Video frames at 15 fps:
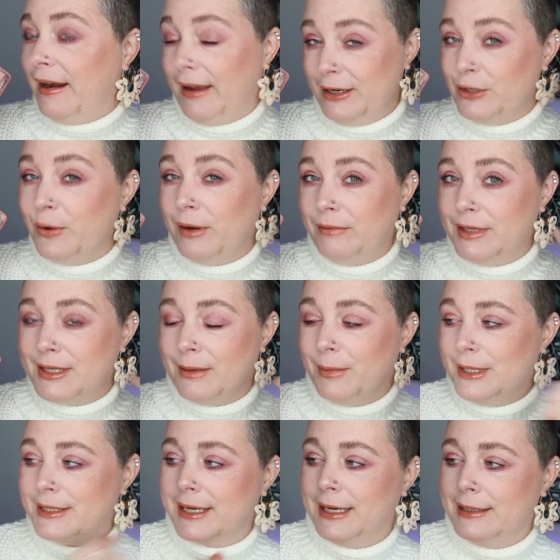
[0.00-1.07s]
And I do have this on
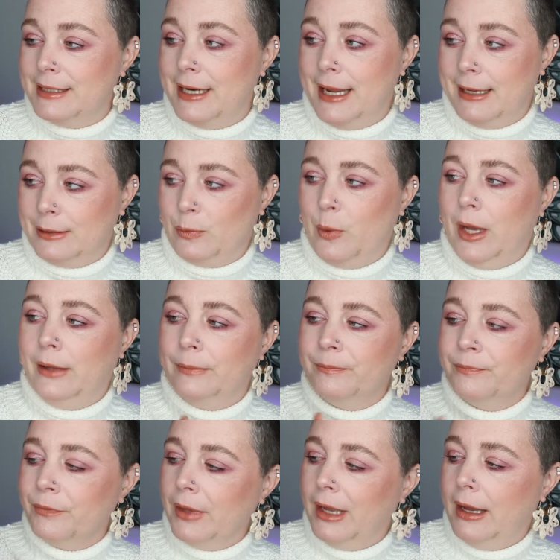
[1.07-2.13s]
my skin today as well.
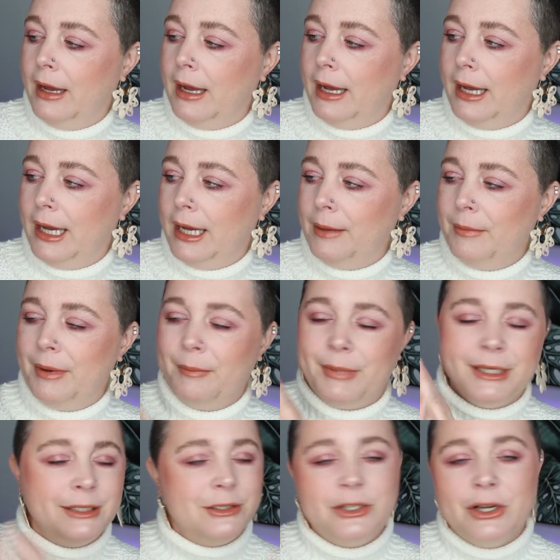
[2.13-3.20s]

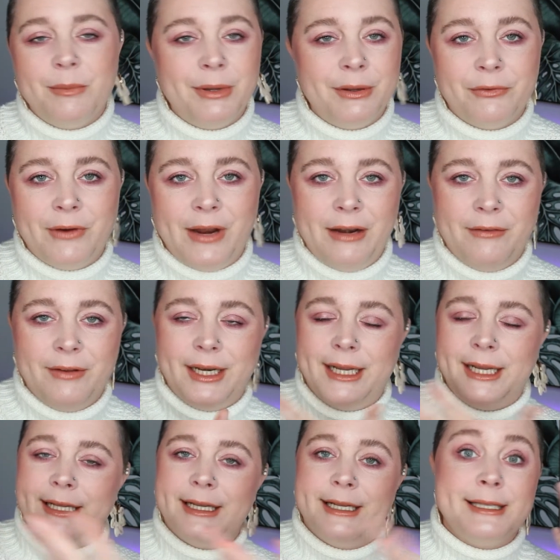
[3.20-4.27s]
But don't be afraid of it.
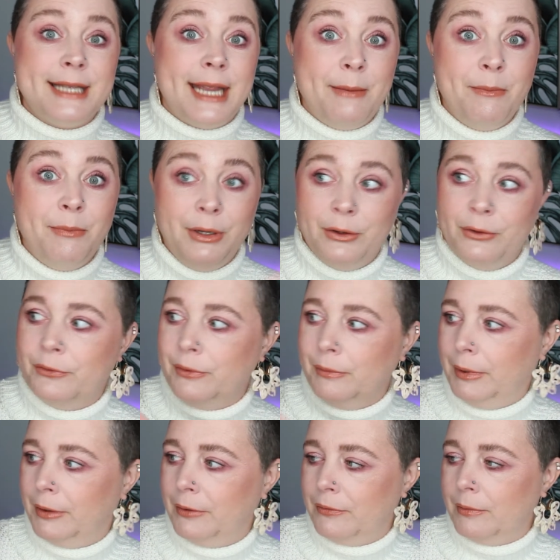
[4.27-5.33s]
It is a beautiful,
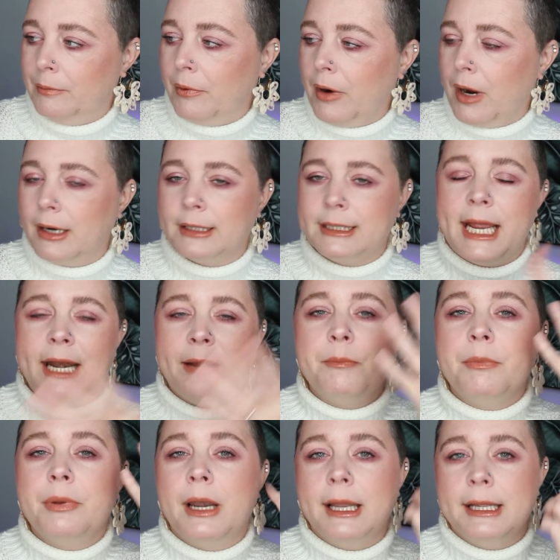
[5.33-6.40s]
beautiful product and
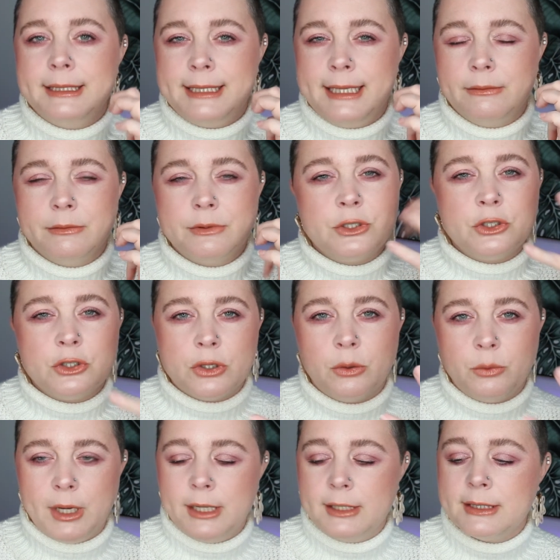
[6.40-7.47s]
it blends out so
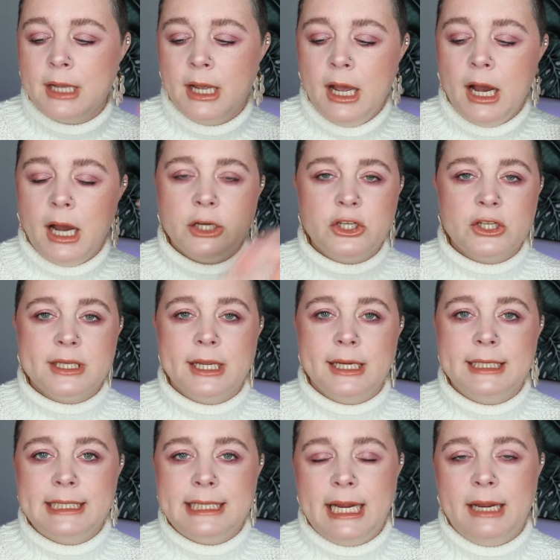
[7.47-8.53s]
nice. I just
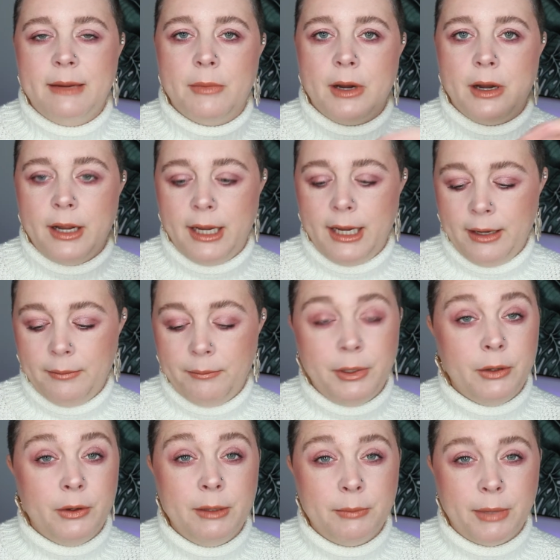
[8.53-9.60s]
like to take my
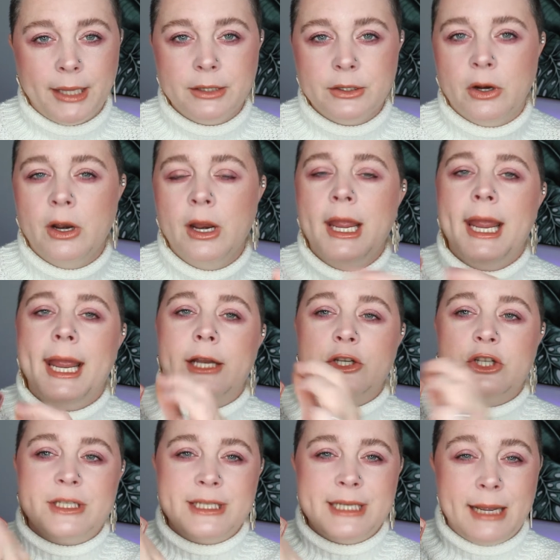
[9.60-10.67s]
beauty blender and
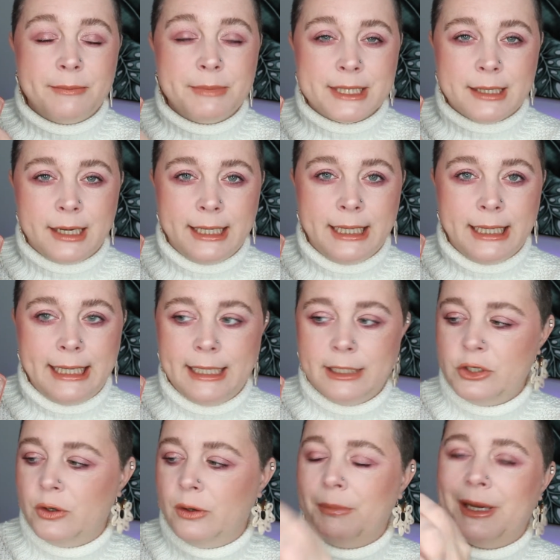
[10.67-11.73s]
just dab slightly
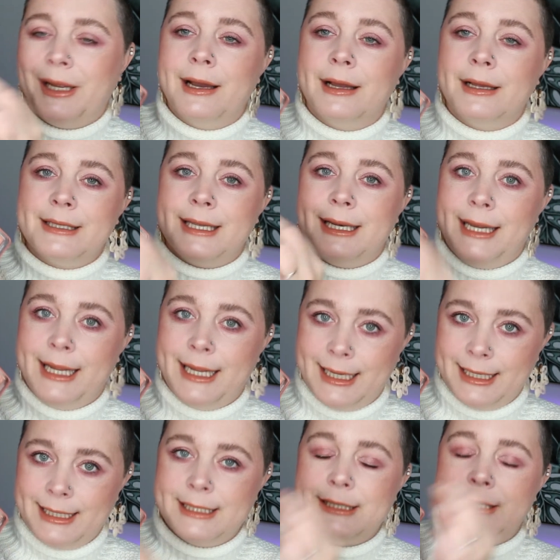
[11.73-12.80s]
into it because it
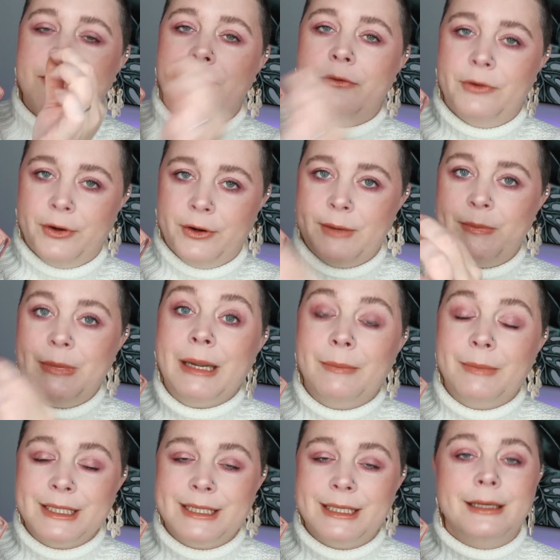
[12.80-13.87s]
is very
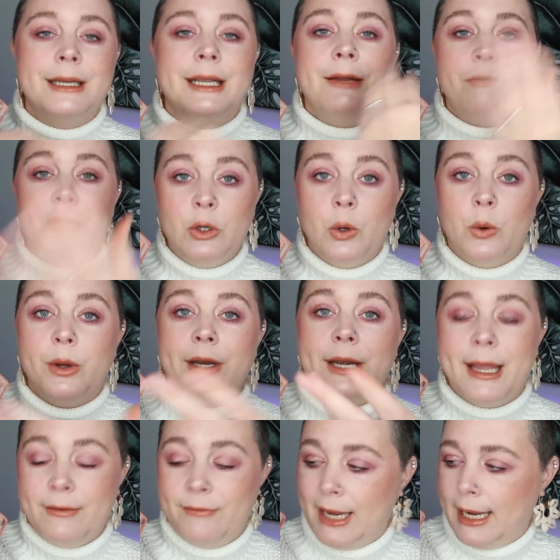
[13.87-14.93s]
pigmented if you go in
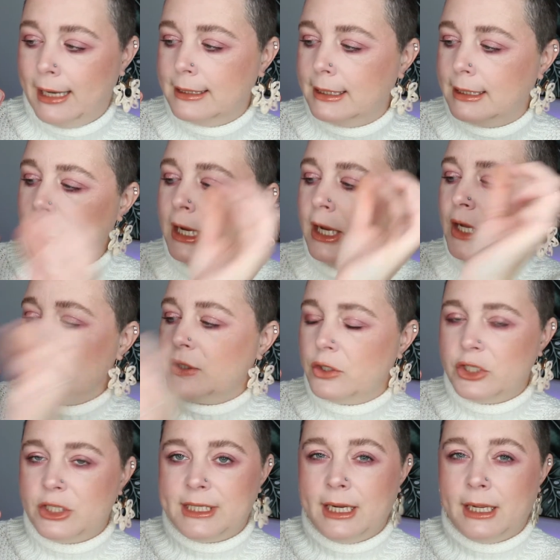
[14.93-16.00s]
heavy-handed. So
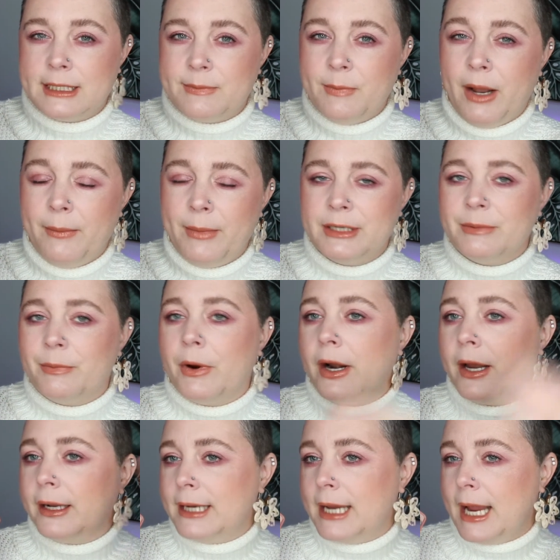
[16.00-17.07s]
just take a small amount of
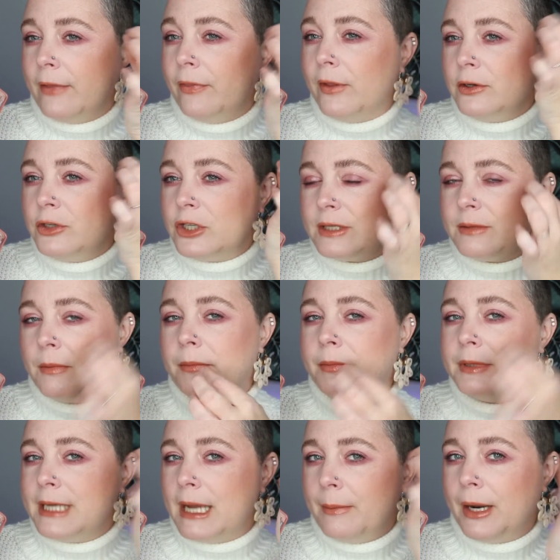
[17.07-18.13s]
product and then just
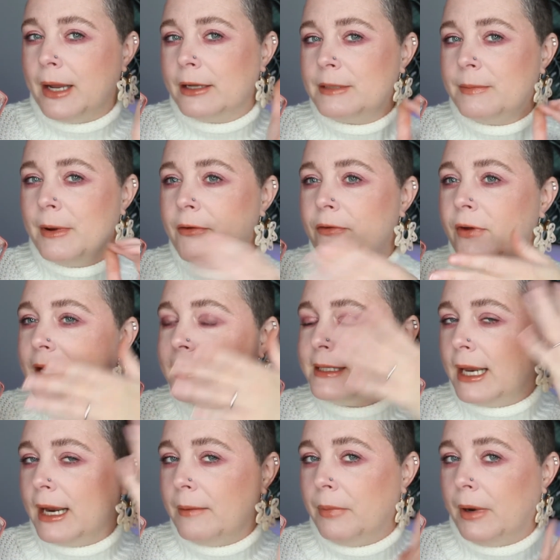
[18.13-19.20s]
dab it onto my face
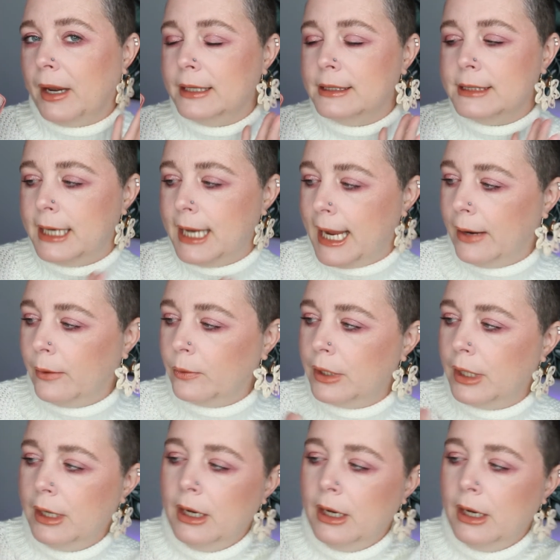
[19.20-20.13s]
and I blend it out.